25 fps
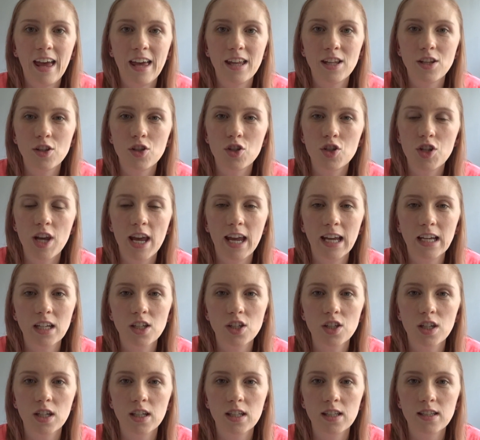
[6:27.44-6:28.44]

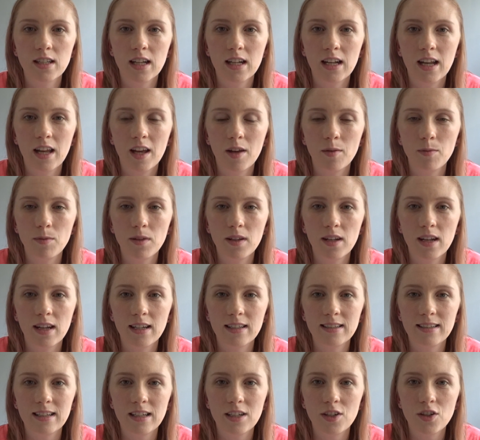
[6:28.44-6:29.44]
Injections and
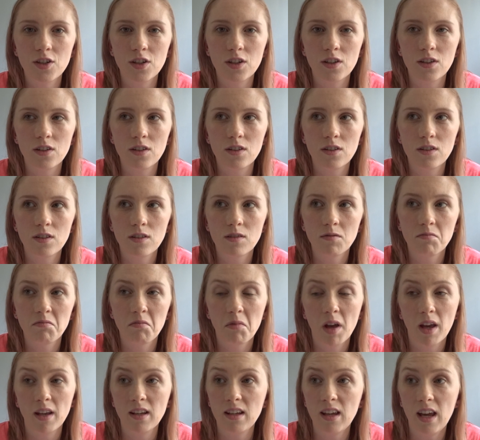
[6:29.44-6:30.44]
immunisations.
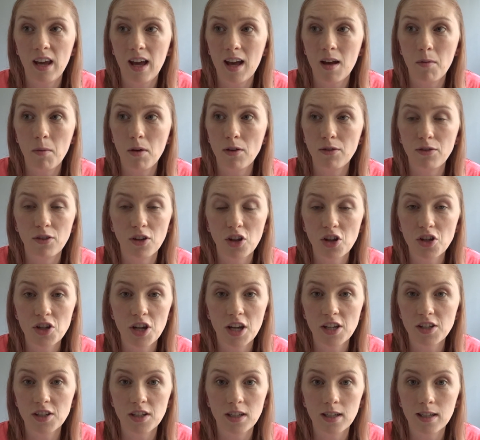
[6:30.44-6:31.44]
Yeah, I'm all for
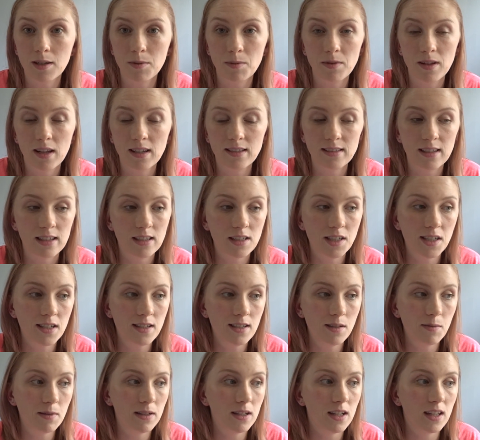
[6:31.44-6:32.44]
injections and
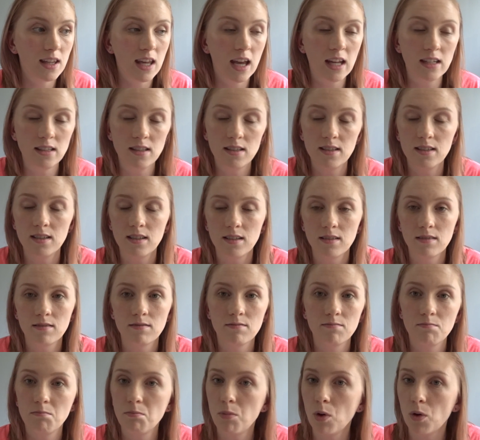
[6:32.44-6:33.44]
immunisations. I mean, the kids
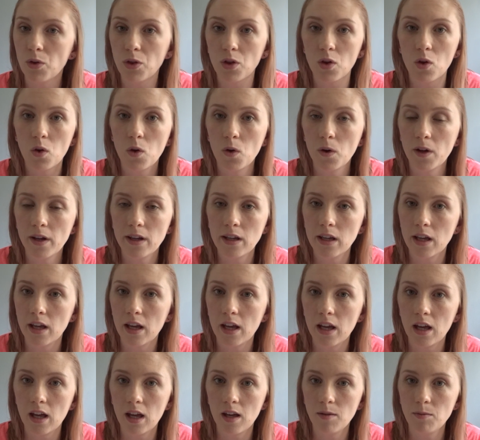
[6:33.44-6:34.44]
both got
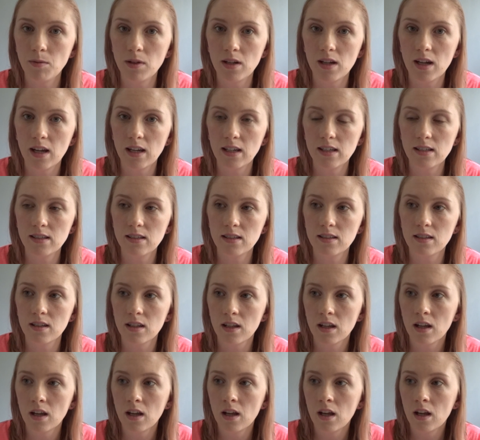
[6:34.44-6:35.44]
immunised.
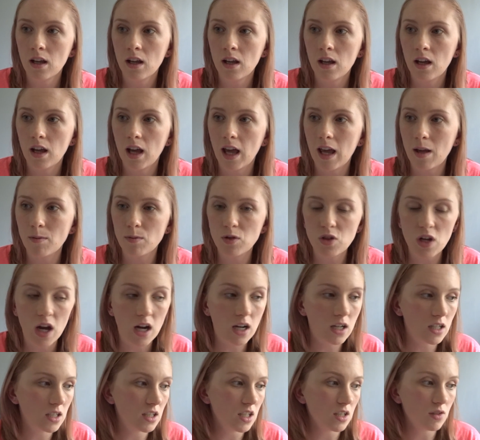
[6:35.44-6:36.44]

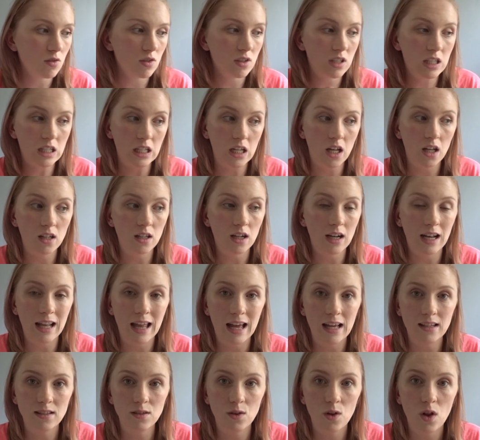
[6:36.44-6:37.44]
Charlotte's just recently had her
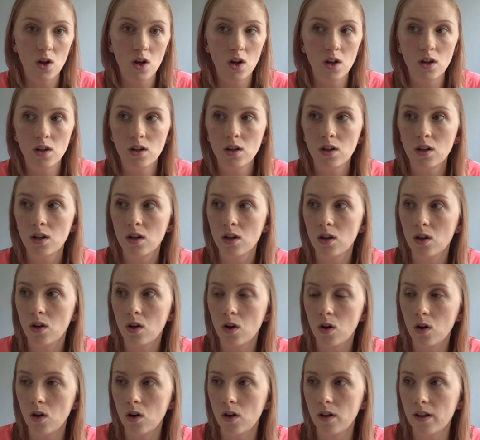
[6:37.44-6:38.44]
last lot.
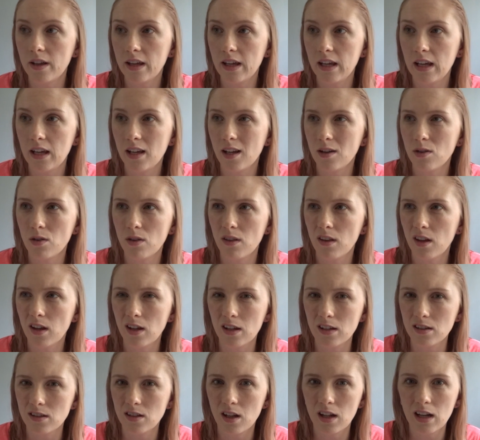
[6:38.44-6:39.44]
Holly, I don't think
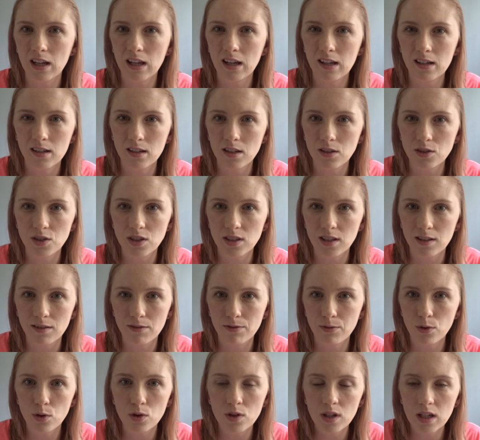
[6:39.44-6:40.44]
it's done again until she's like
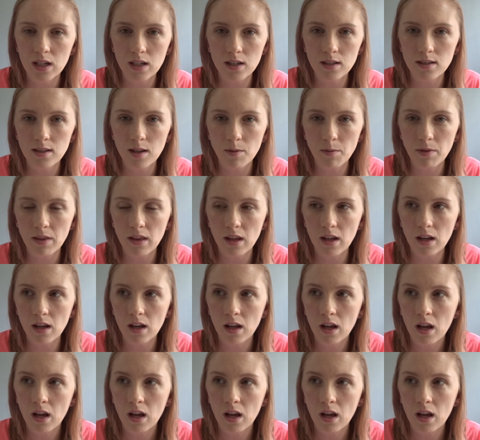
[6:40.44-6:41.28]
14 or something.